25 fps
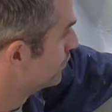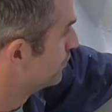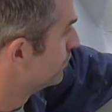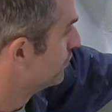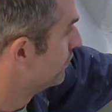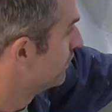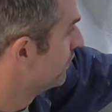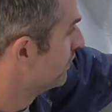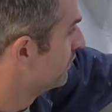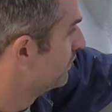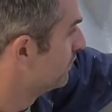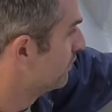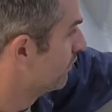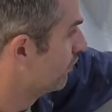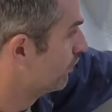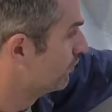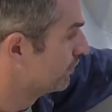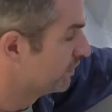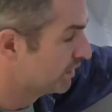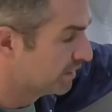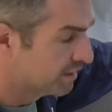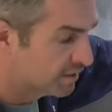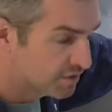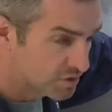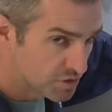do then
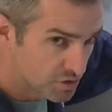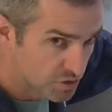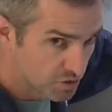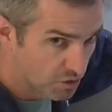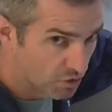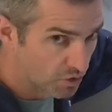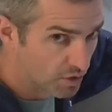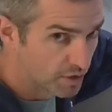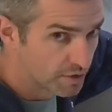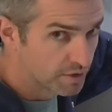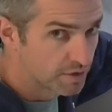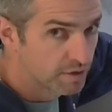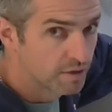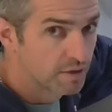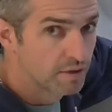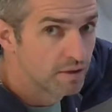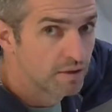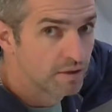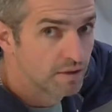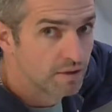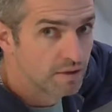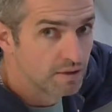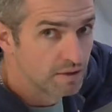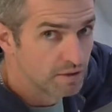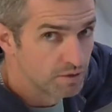on the inside
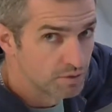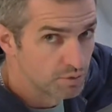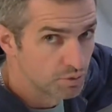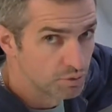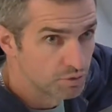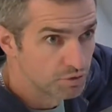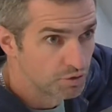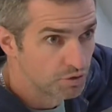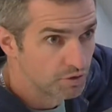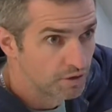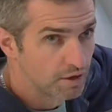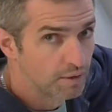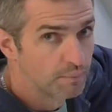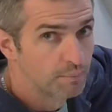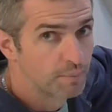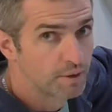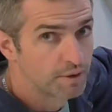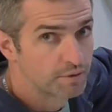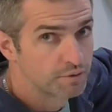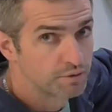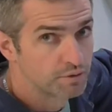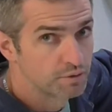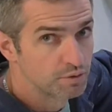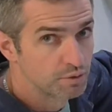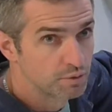is also come
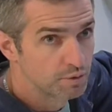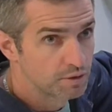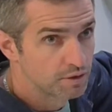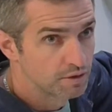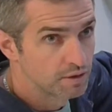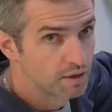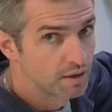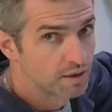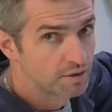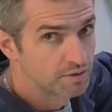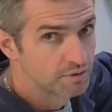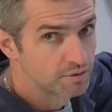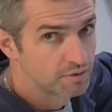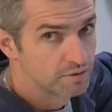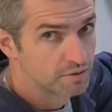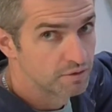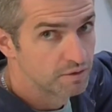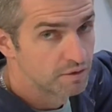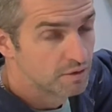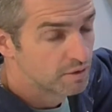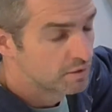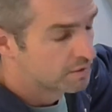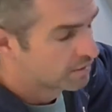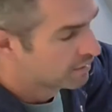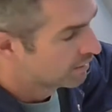back through and glass it
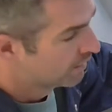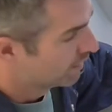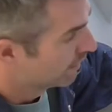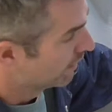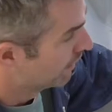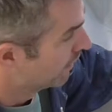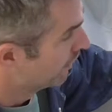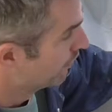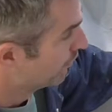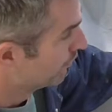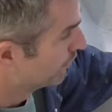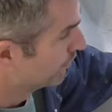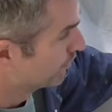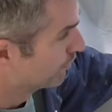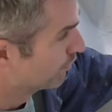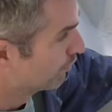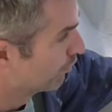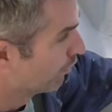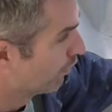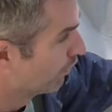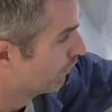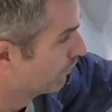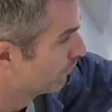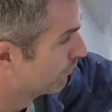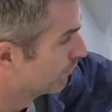with
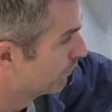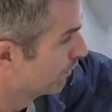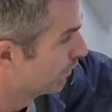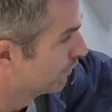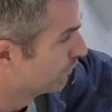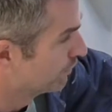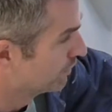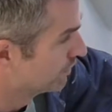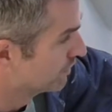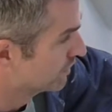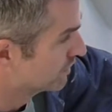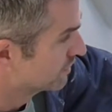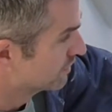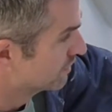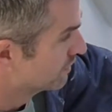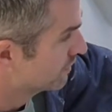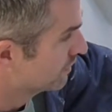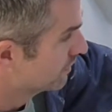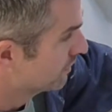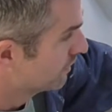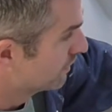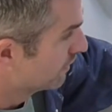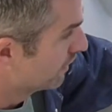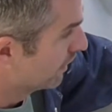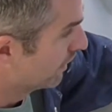some woven rovings,
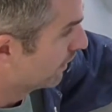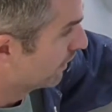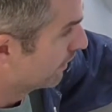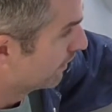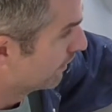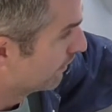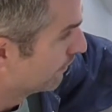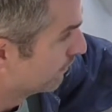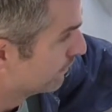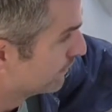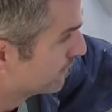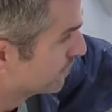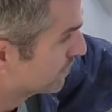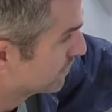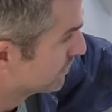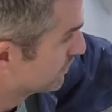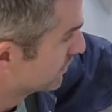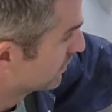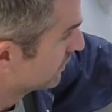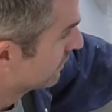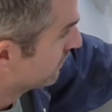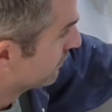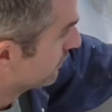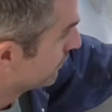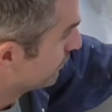just
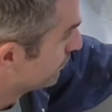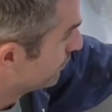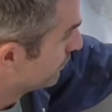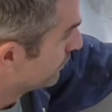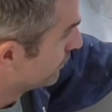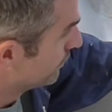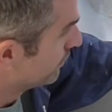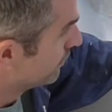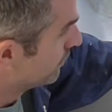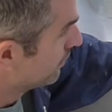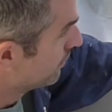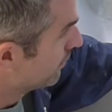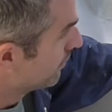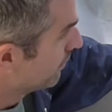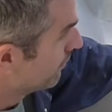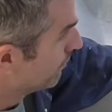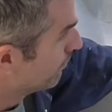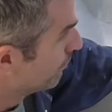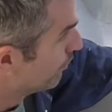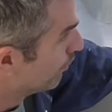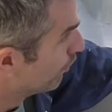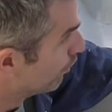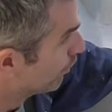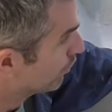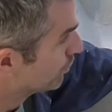to give it a bit of
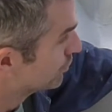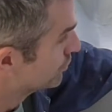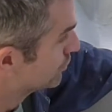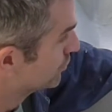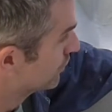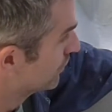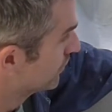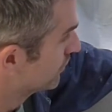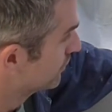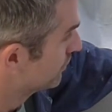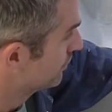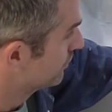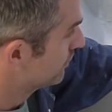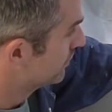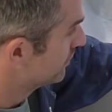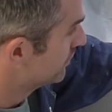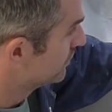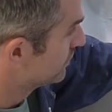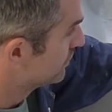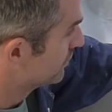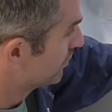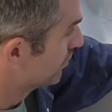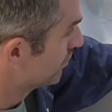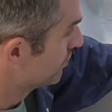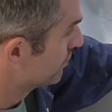more strength on the
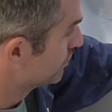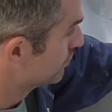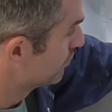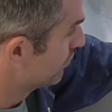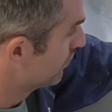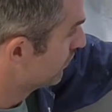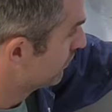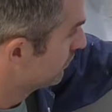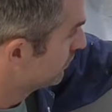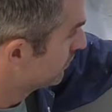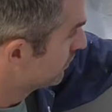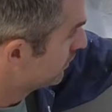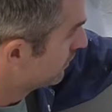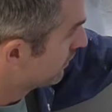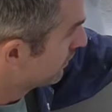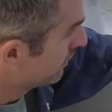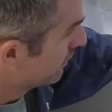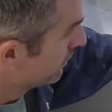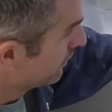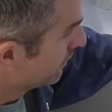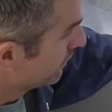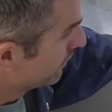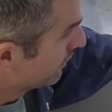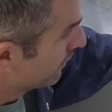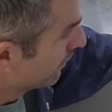inside as well.
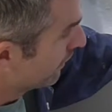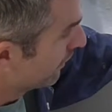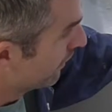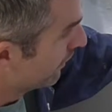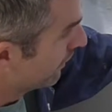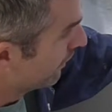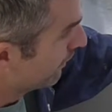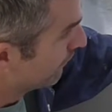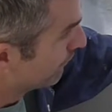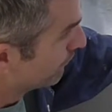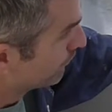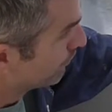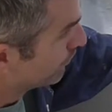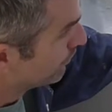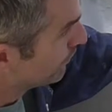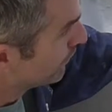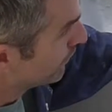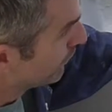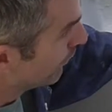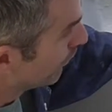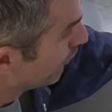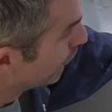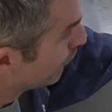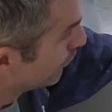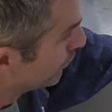From
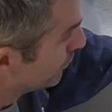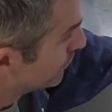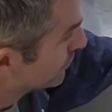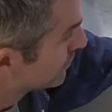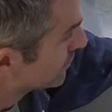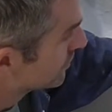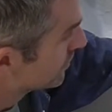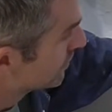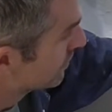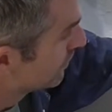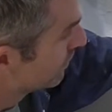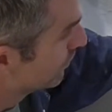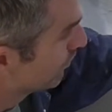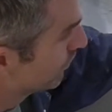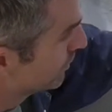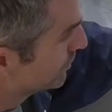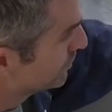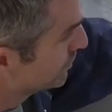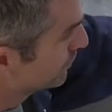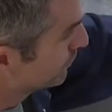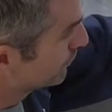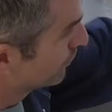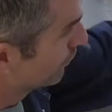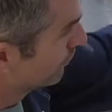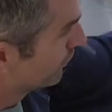then onwards,
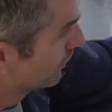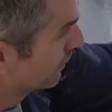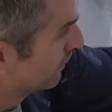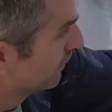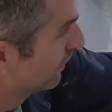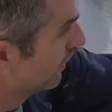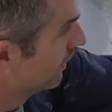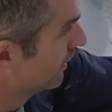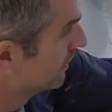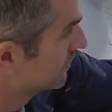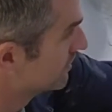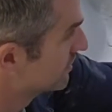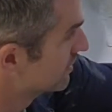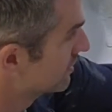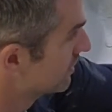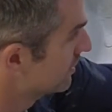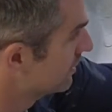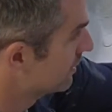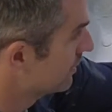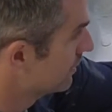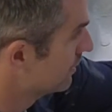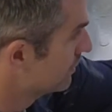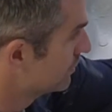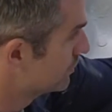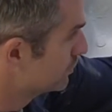once you've got the glass
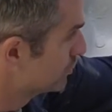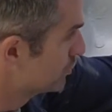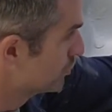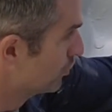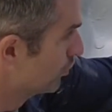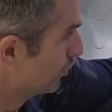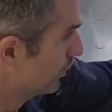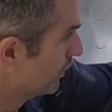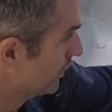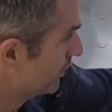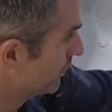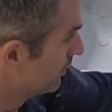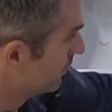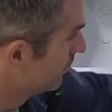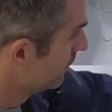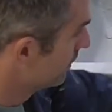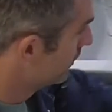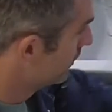join